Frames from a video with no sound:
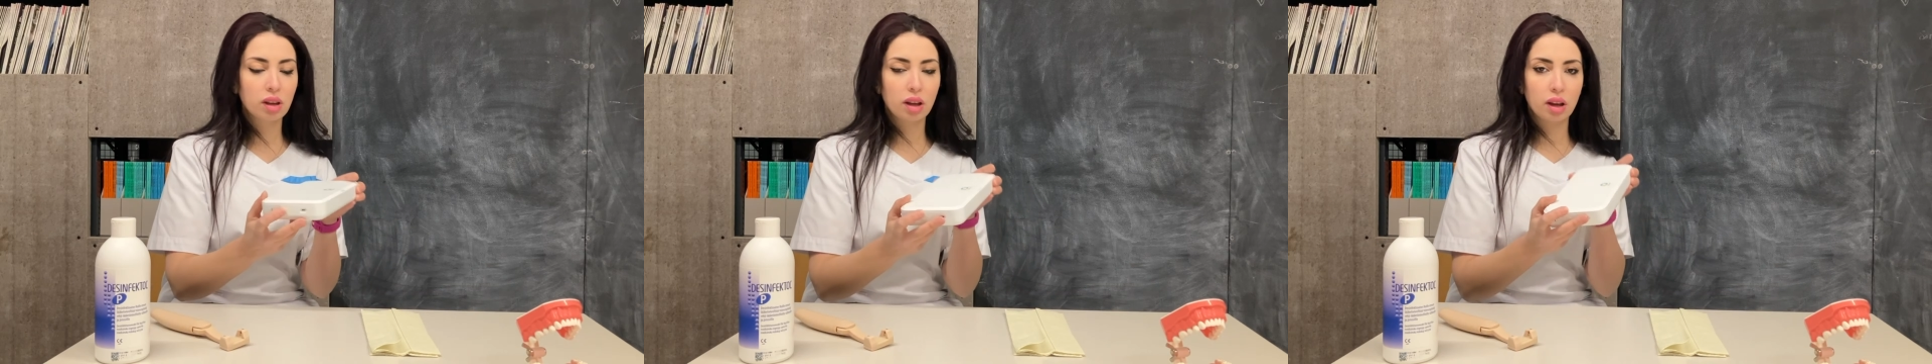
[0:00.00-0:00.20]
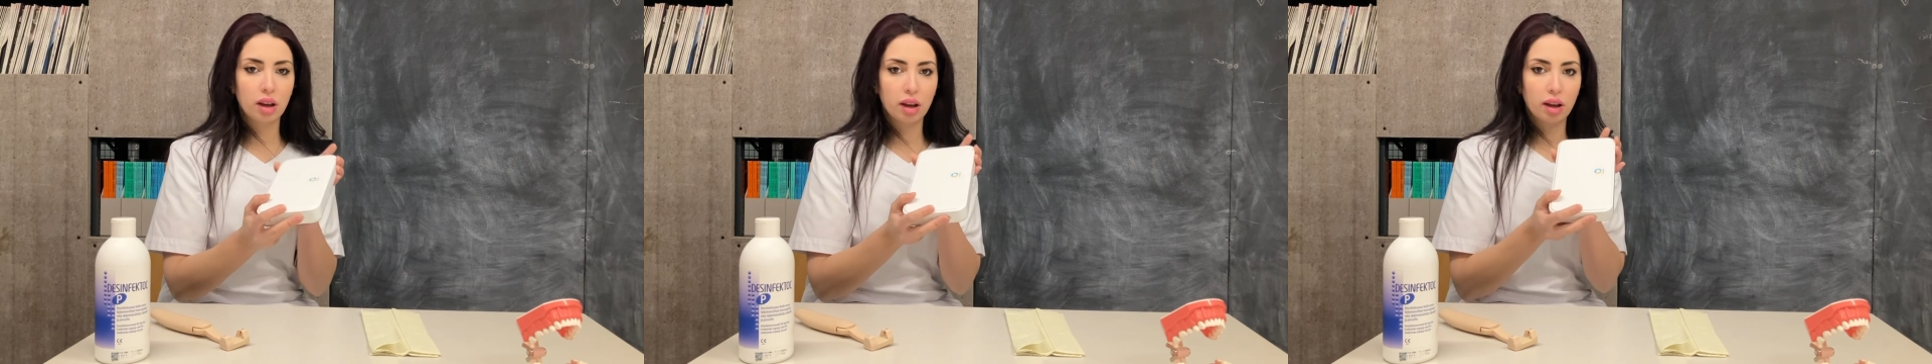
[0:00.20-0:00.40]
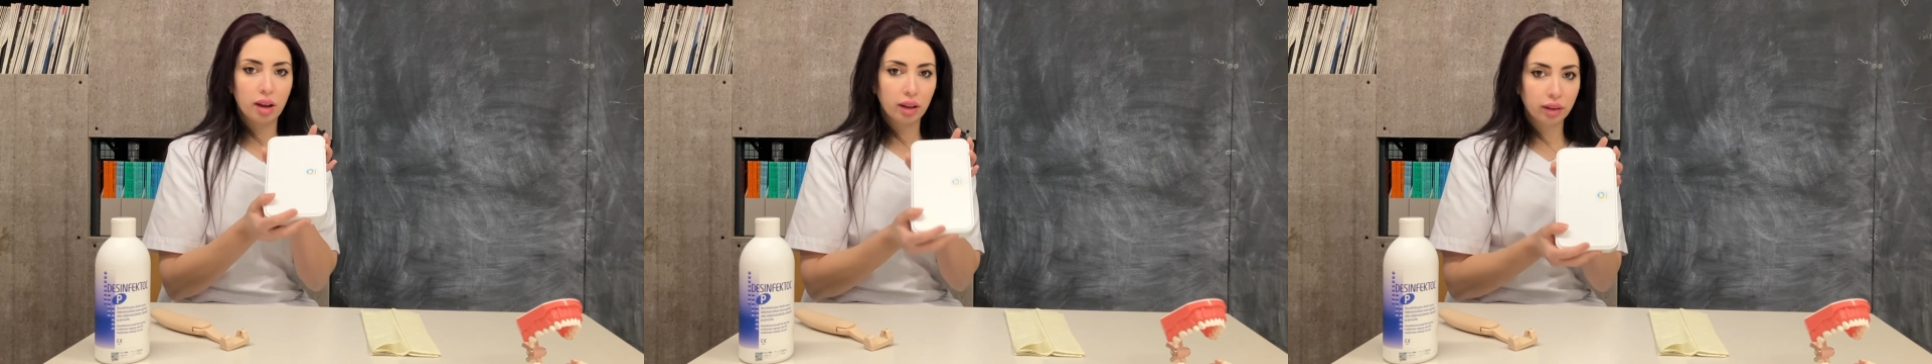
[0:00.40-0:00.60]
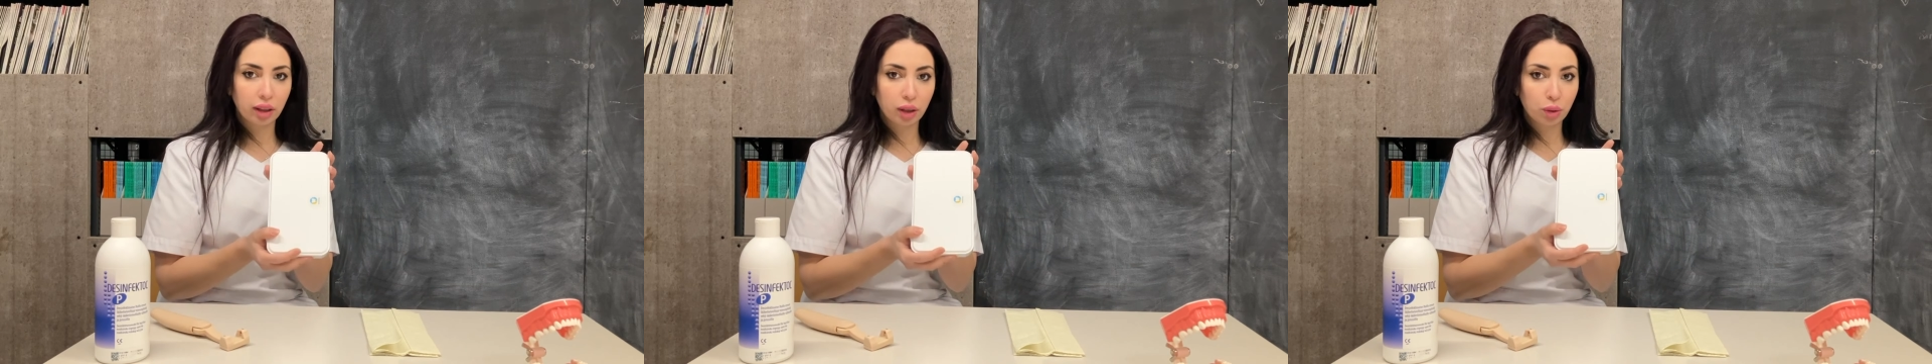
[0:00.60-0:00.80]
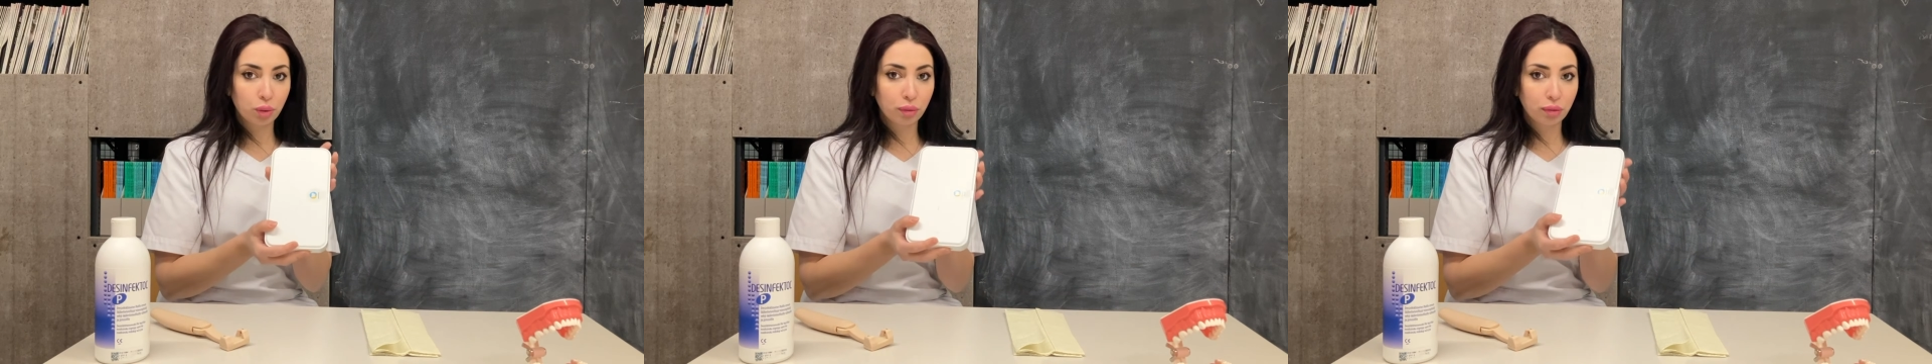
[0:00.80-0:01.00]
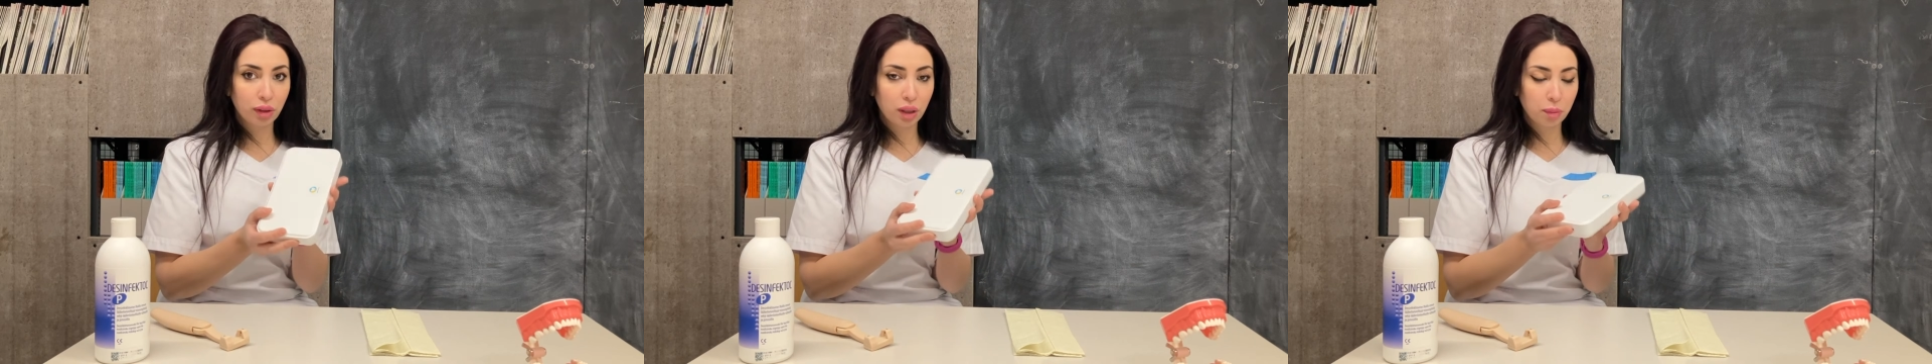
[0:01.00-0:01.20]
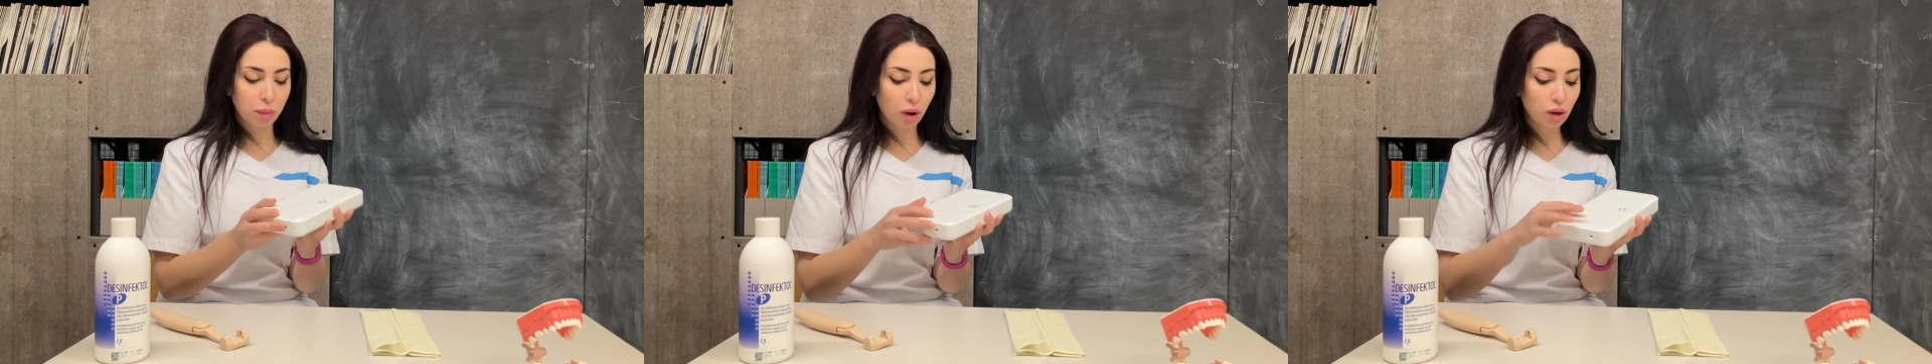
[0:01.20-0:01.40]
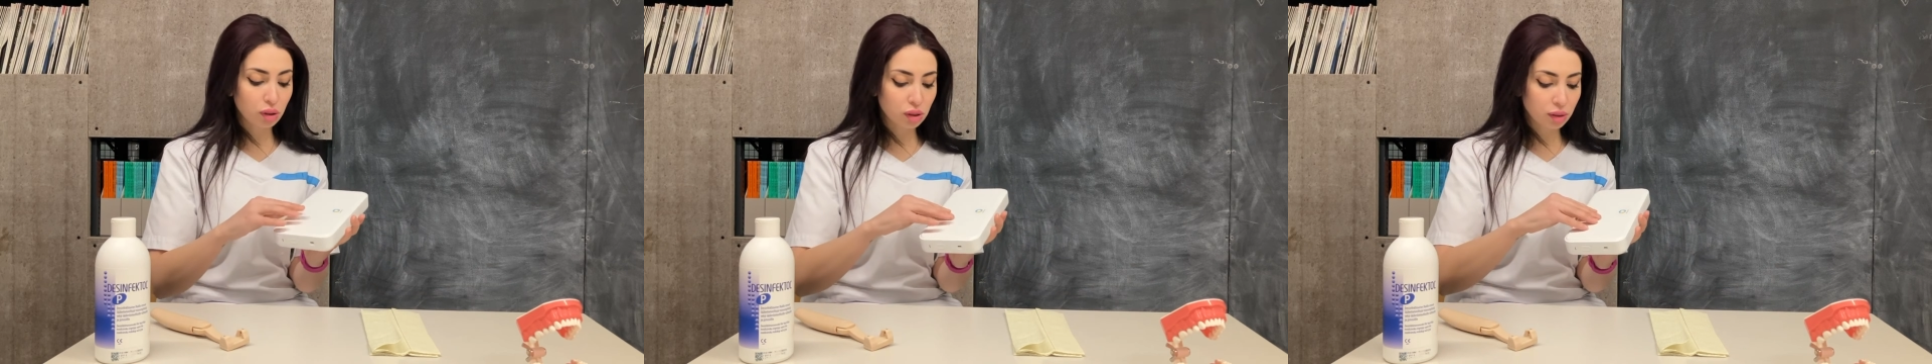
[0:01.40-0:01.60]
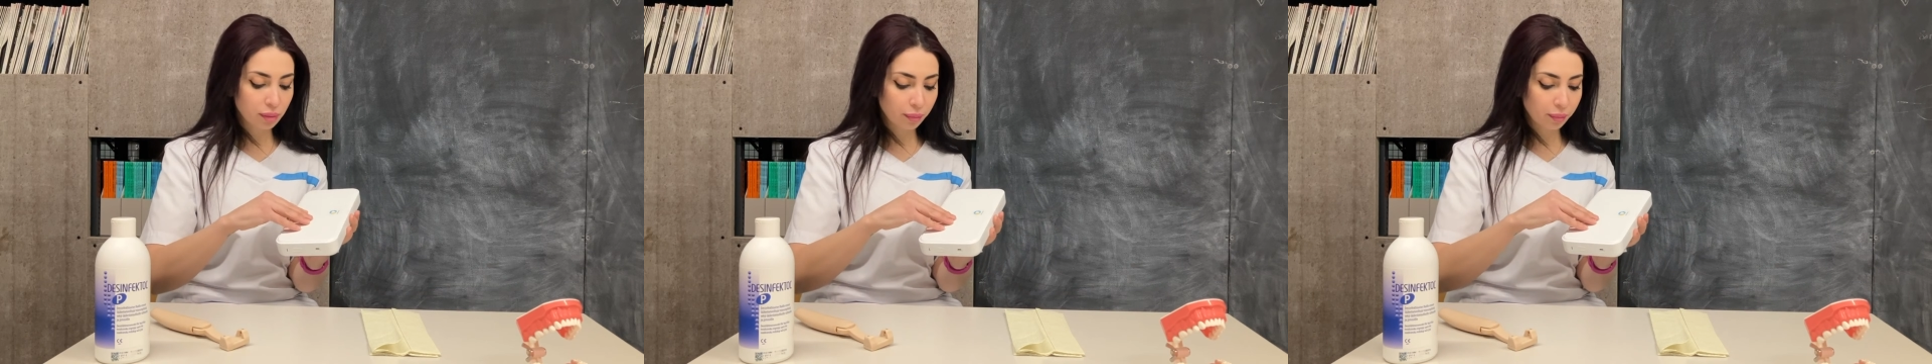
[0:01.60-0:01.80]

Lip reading: the UV box.